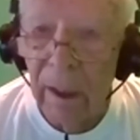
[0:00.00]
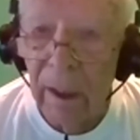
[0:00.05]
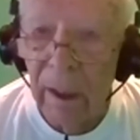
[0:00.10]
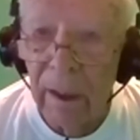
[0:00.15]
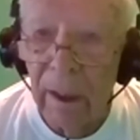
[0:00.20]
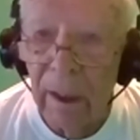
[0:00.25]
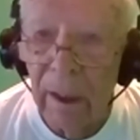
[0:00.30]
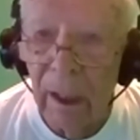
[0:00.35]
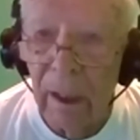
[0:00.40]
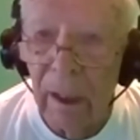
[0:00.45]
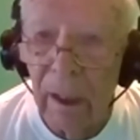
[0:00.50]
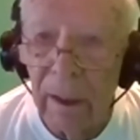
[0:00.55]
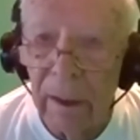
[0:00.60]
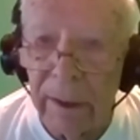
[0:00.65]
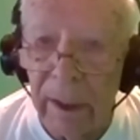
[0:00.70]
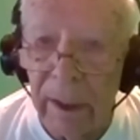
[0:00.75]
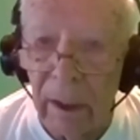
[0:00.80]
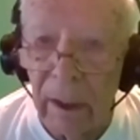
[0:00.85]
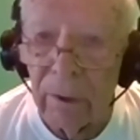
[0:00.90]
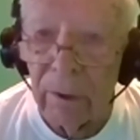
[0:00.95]
Tele
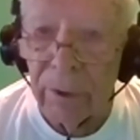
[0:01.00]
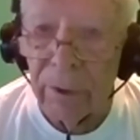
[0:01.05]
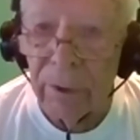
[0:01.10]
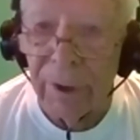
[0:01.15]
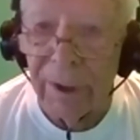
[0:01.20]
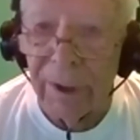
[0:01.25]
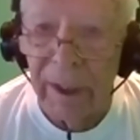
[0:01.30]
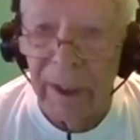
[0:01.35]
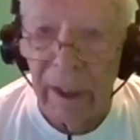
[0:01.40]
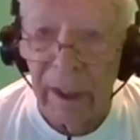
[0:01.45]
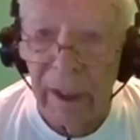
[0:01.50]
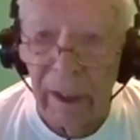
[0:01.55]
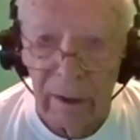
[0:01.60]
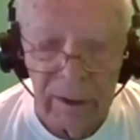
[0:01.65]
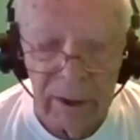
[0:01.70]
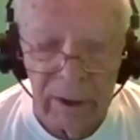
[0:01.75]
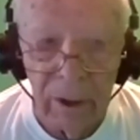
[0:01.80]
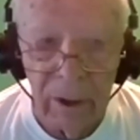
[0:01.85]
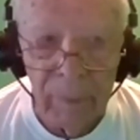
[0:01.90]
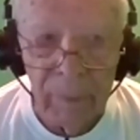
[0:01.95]
Talent.
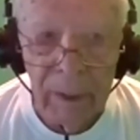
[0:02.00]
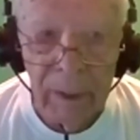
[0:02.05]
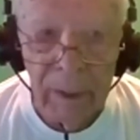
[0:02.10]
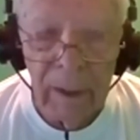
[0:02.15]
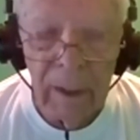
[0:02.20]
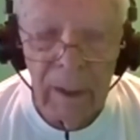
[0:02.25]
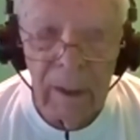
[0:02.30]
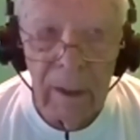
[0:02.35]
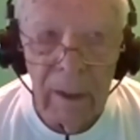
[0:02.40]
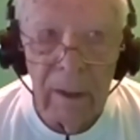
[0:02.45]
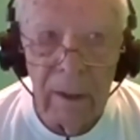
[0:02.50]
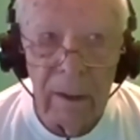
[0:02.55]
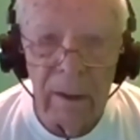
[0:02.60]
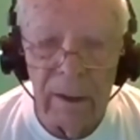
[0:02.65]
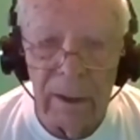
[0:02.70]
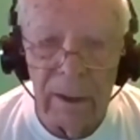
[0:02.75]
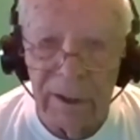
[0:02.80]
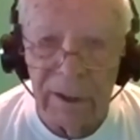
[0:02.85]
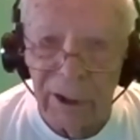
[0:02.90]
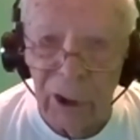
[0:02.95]
This is a
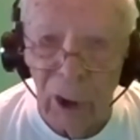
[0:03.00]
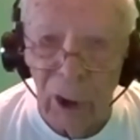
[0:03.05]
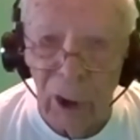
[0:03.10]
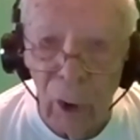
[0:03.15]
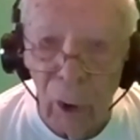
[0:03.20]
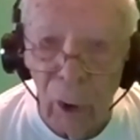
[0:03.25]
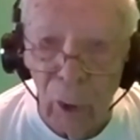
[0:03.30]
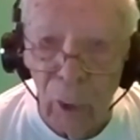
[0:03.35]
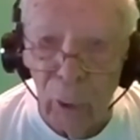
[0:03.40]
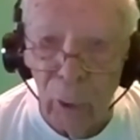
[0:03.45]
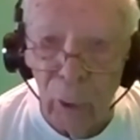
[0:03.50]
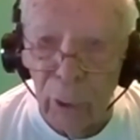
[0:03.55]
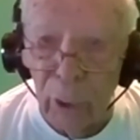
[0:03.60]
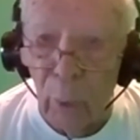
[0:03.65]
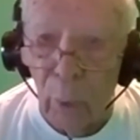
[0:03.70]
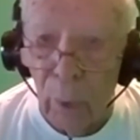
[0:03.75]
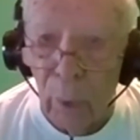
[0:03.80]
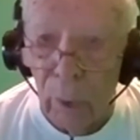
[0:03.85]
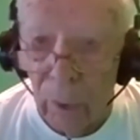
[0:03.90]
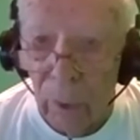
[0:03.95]
whole new
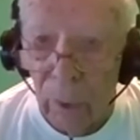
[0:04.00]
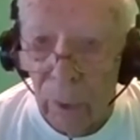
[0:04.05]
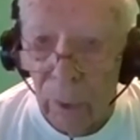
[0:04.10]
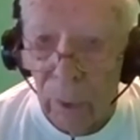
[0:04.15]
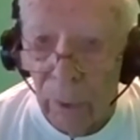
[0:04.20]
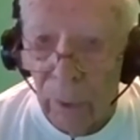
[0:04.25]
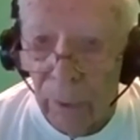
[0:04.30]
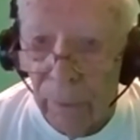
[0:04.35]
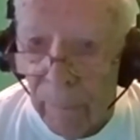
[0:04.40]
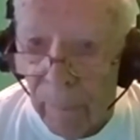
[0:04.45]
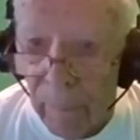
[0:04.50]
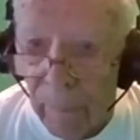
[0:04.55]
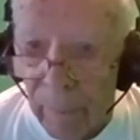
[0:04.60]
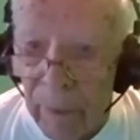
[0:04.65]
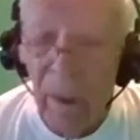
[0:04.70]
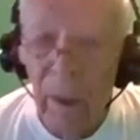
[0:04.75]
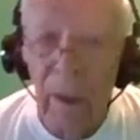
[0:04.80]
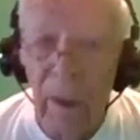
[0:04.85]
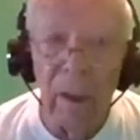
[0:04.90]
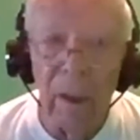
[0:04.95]
world.
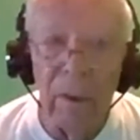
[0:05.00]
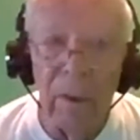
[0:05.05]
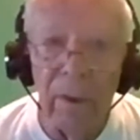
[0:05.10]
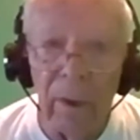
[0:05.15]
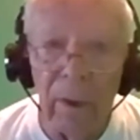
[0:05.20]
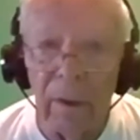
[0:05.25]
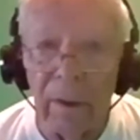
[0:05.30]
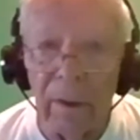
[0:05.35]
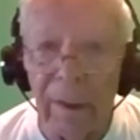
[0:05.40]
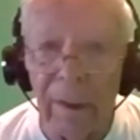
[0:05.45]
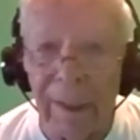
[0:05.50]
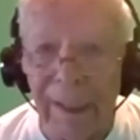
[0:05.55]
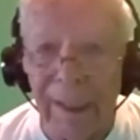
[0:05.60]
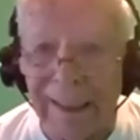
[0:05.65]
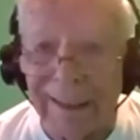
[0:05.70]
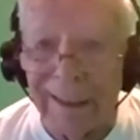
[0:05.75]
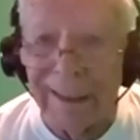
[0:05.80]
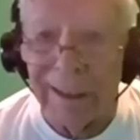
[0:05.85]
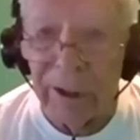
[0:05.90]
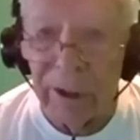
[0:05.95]
Last
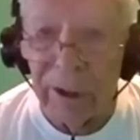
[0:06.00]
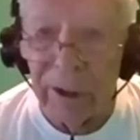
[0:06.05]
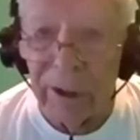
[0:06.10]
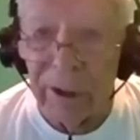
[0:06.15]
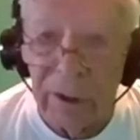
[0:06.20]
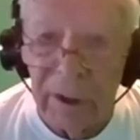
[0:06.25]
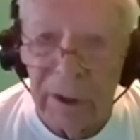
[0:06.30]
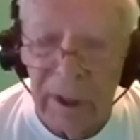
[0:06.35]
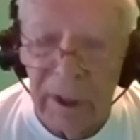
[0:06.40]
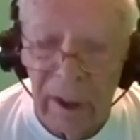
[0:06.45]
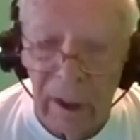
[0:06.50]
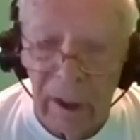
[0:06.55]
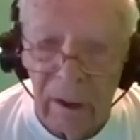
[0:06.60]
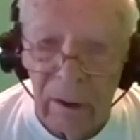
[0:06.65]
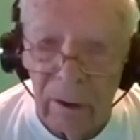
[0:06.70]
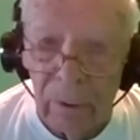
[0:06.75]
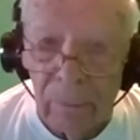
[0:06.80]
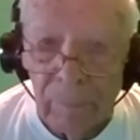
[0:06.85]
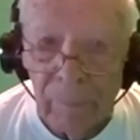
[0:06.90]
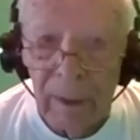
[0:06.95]
year's Telo
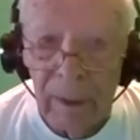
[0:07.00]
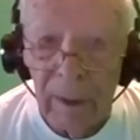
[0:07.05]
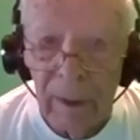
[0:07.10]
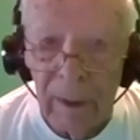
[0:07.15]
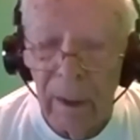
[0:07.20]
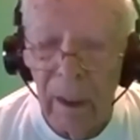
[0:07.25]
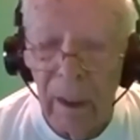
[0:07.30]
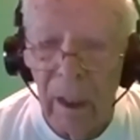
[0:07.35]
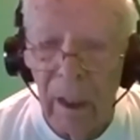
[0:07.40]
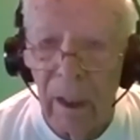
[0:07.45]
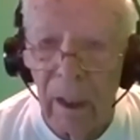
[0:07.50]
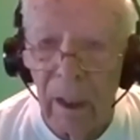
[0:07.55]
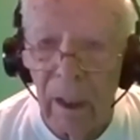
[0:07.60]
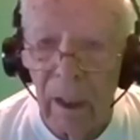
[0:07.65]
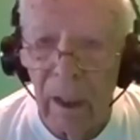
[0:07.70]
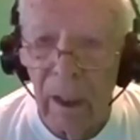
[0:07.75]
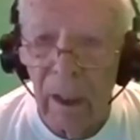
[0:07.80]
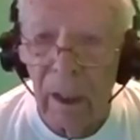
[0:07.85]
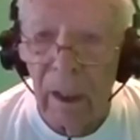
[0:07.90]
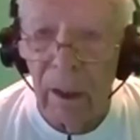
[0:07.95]
uh, took
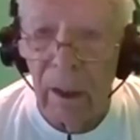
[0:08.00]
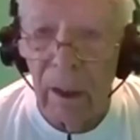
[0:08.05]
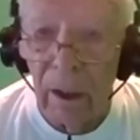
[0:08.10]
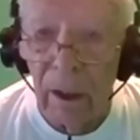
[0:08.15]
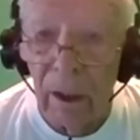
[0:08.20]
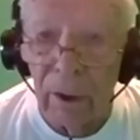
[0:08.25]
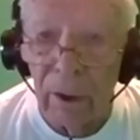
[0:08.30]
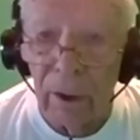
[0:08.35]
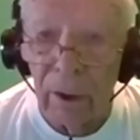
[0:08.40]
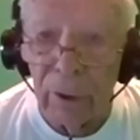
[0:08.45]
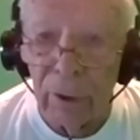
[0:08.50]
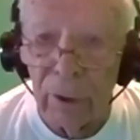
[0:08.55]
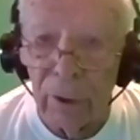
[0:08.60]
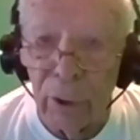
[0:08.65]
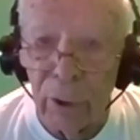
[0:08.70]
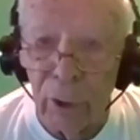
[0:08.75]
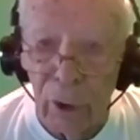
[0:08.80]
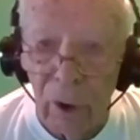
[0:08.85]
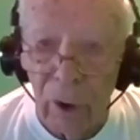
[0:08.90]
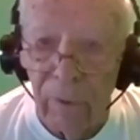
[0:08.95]
off around the
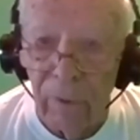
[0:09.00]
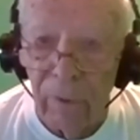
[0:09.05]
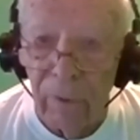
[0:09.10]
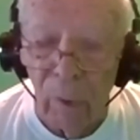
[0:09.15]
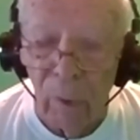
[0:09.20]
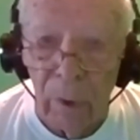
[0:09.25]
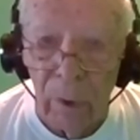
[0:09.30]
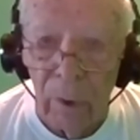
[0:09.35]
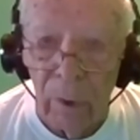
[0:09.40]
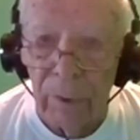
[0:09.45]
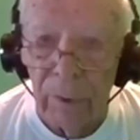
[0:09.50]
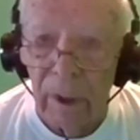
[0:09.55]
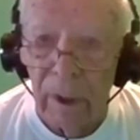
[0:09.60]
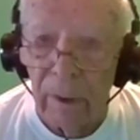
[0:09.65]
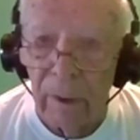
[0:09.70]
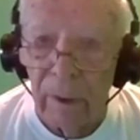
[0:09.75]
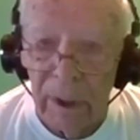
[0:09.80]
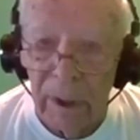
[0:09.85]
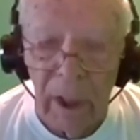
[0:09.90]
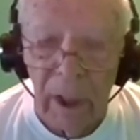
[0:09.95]
world and
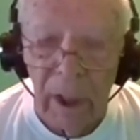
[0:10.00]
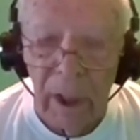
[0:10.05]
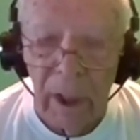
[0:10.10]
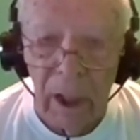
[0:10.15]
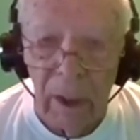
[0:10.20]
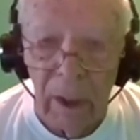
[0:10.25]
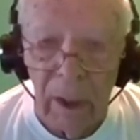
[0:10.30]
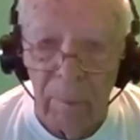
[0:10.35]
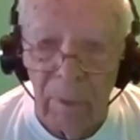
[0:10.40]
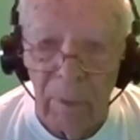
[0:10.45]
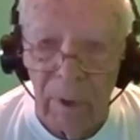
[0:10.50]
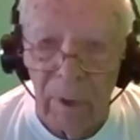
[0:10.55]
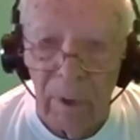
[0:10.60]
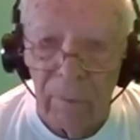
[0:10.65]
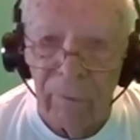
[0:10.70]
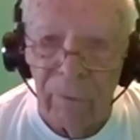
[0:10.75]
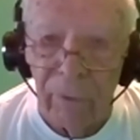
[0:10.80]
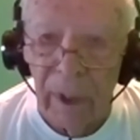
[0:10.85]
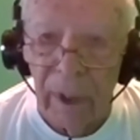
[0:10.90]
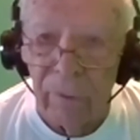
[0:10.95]
became a favorite,
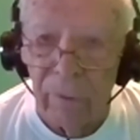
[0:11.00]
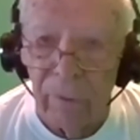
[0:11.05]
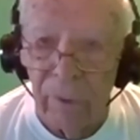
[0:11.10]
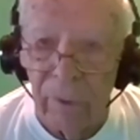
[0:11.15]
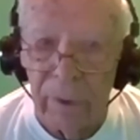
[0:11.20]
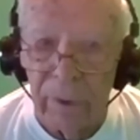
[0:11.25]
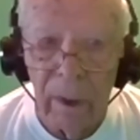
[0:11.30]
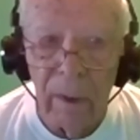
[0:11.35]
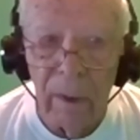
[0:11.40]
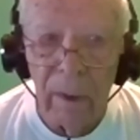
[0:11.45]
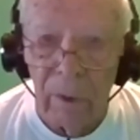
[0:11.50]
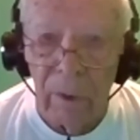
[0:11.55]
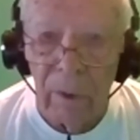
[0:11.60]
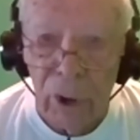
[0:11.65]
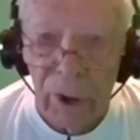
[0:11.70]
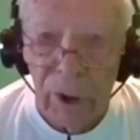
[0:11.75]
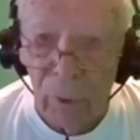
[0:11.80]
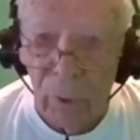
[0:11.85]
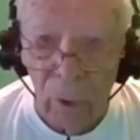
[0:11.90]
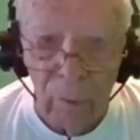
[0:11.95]
very cheap
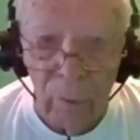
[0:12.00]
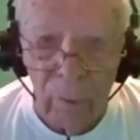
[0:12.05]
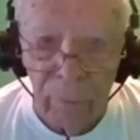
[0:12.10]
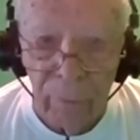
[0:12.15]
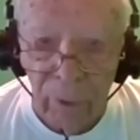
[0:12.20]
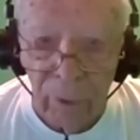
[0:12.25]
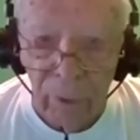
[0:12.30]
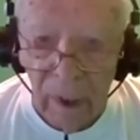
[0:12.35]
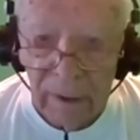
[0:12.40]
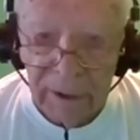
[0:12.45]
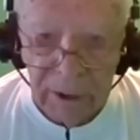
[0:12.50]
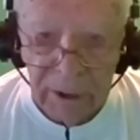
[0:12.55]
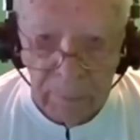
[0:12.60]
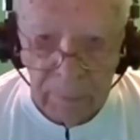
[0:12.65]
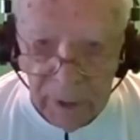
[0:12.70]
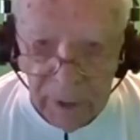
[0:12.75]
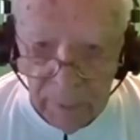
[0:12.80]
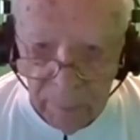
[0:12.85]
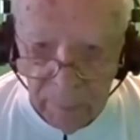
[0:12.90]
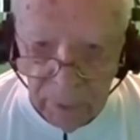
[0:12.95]
drone for lots of
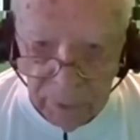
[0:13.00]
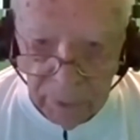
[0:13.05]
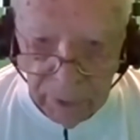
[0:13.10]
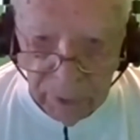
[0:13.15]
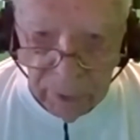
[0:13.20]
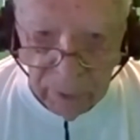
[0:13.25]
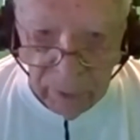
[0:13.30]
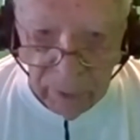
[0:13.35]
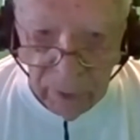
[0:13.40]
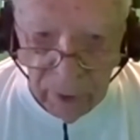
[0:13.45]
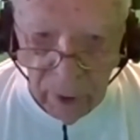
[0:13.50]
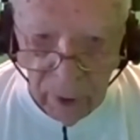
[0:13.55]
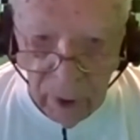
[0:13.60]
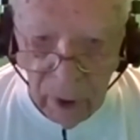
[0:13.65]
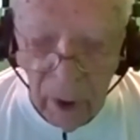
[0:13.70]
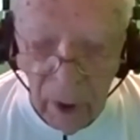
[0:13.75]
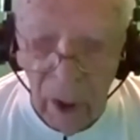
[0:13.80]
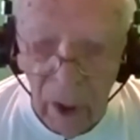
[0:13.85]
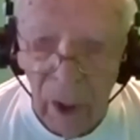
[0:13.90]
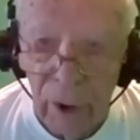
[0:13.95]
people to
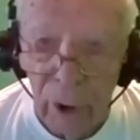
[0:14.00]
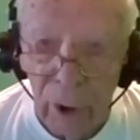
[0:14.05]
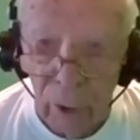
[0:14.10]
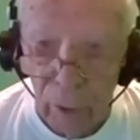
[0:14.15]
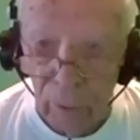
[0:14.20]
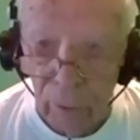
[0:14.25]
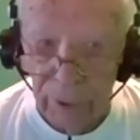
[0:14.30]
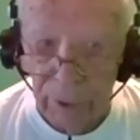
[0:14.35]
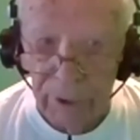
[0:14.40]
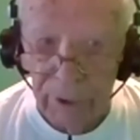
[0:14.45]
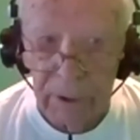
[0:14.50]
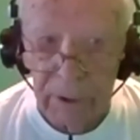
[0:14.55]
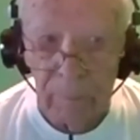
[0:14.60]
use